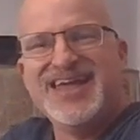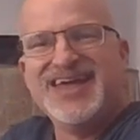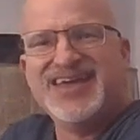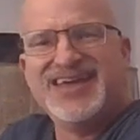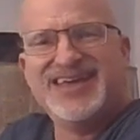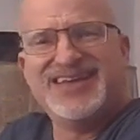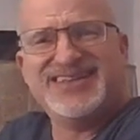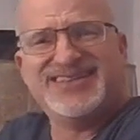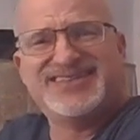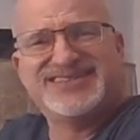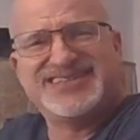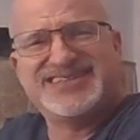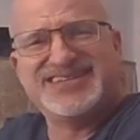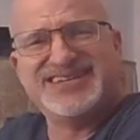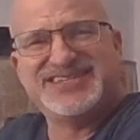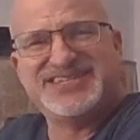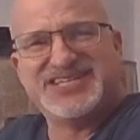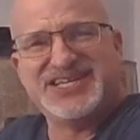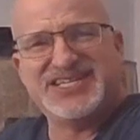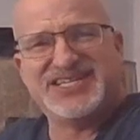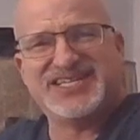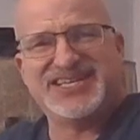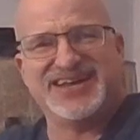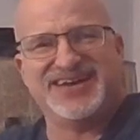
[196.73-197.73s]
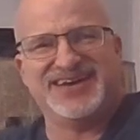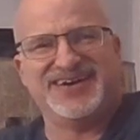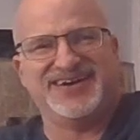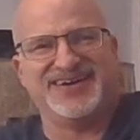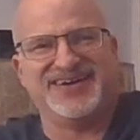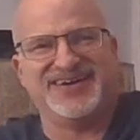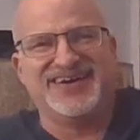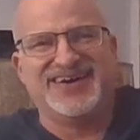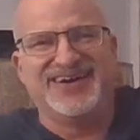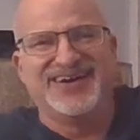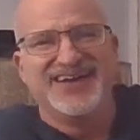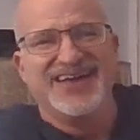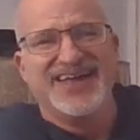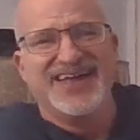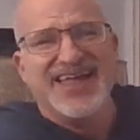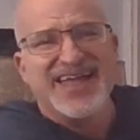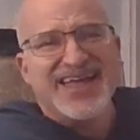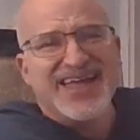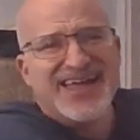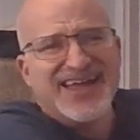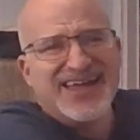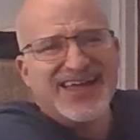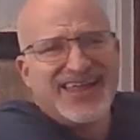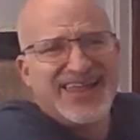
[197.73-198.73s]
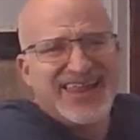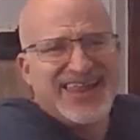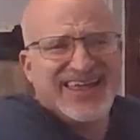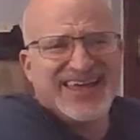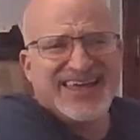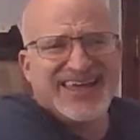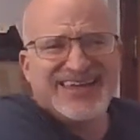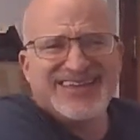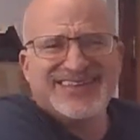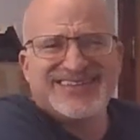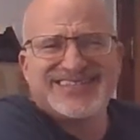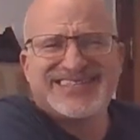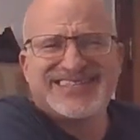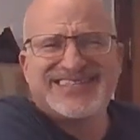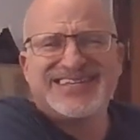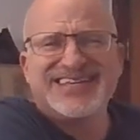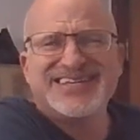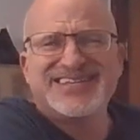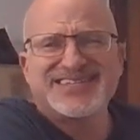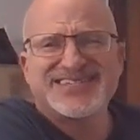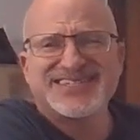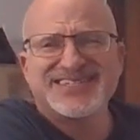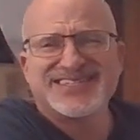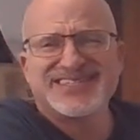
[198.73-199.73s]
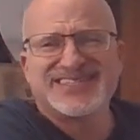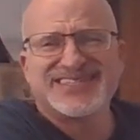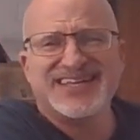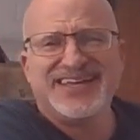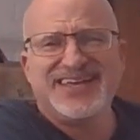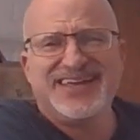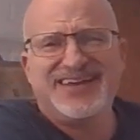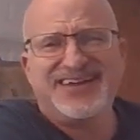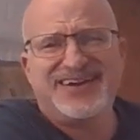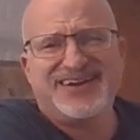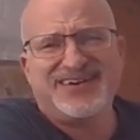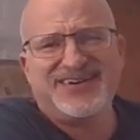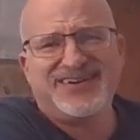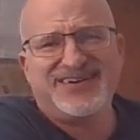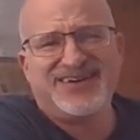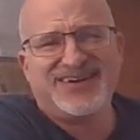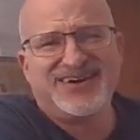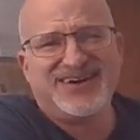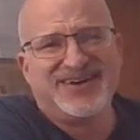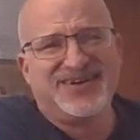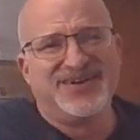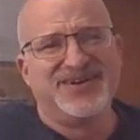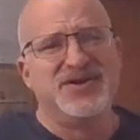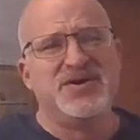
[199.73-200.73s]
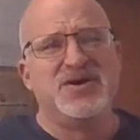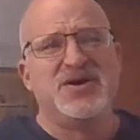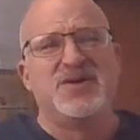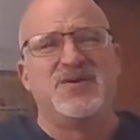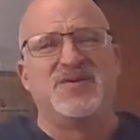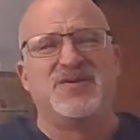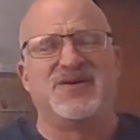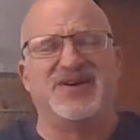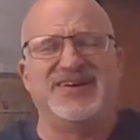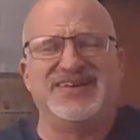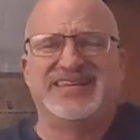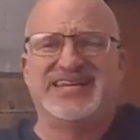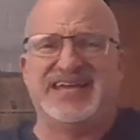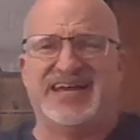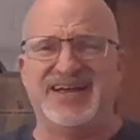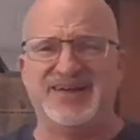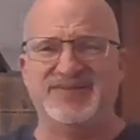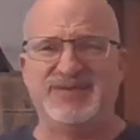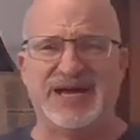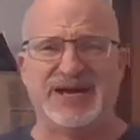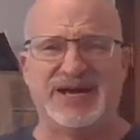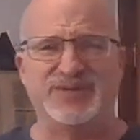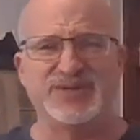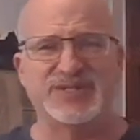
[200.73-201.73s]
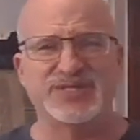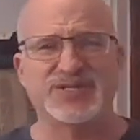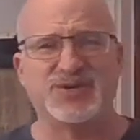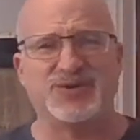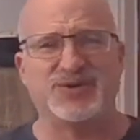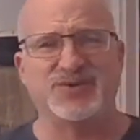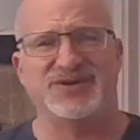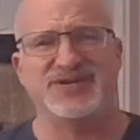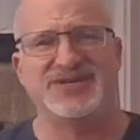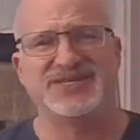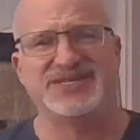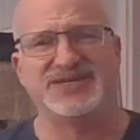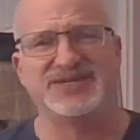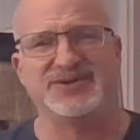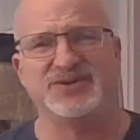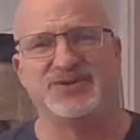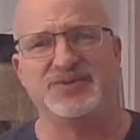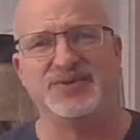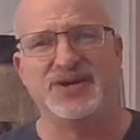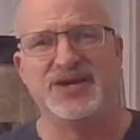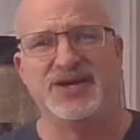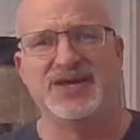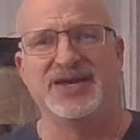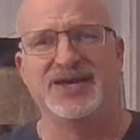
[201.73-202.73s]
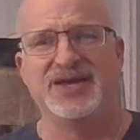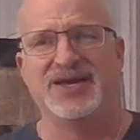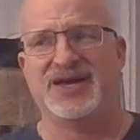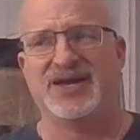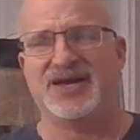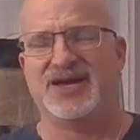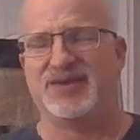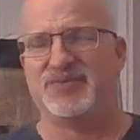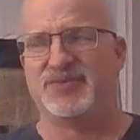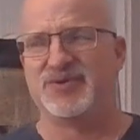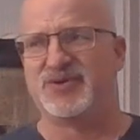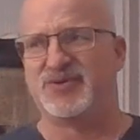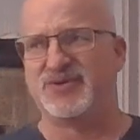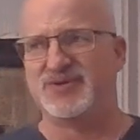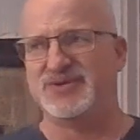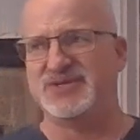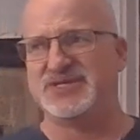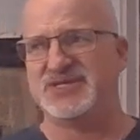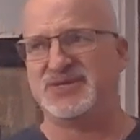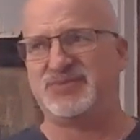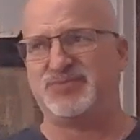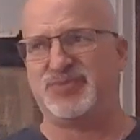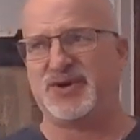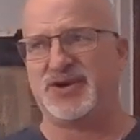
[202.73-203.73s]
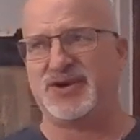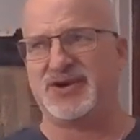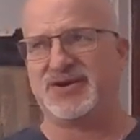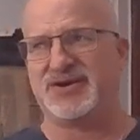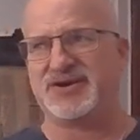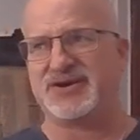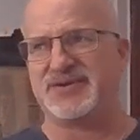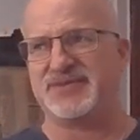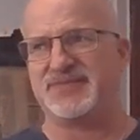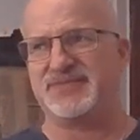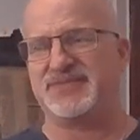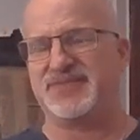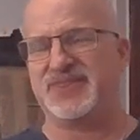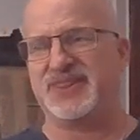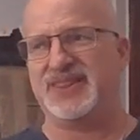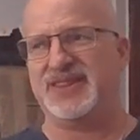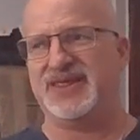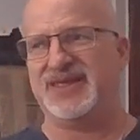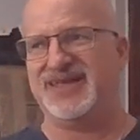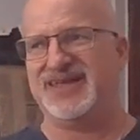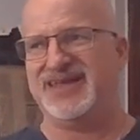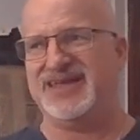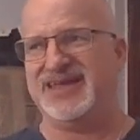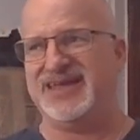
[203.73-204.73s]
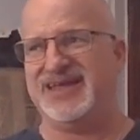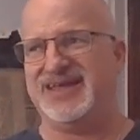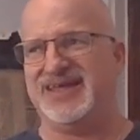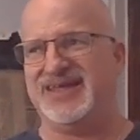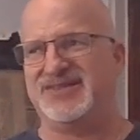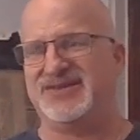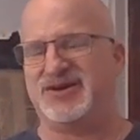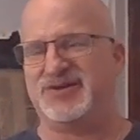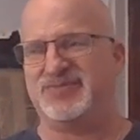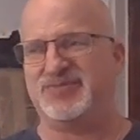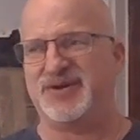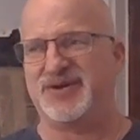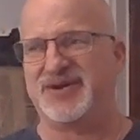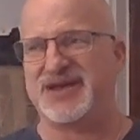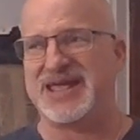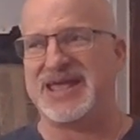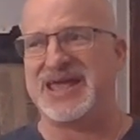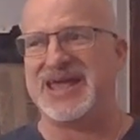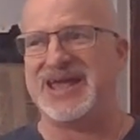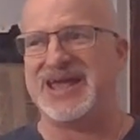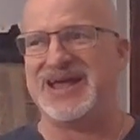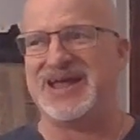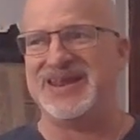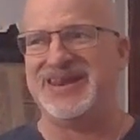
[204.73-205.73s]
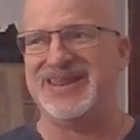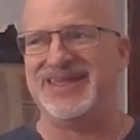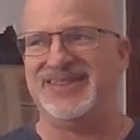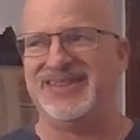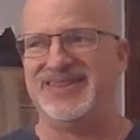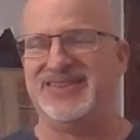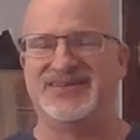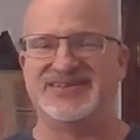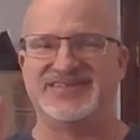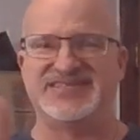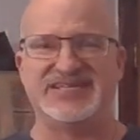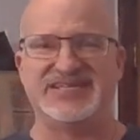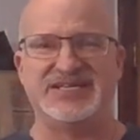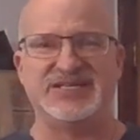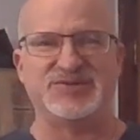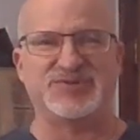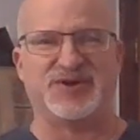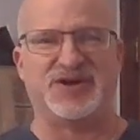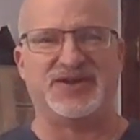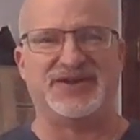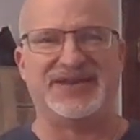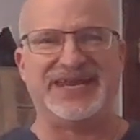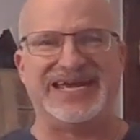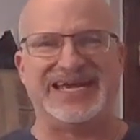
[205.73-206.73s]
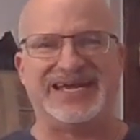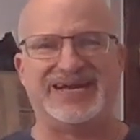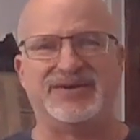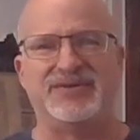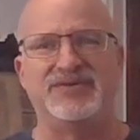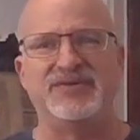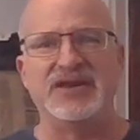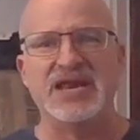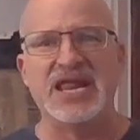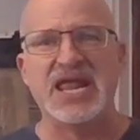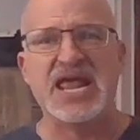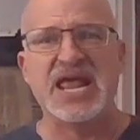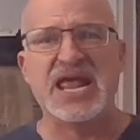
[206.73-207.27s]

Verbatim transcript: Get stitches here. Get stitches here. One time I was going to, we're going to the park, the dog park, and the seats were all down.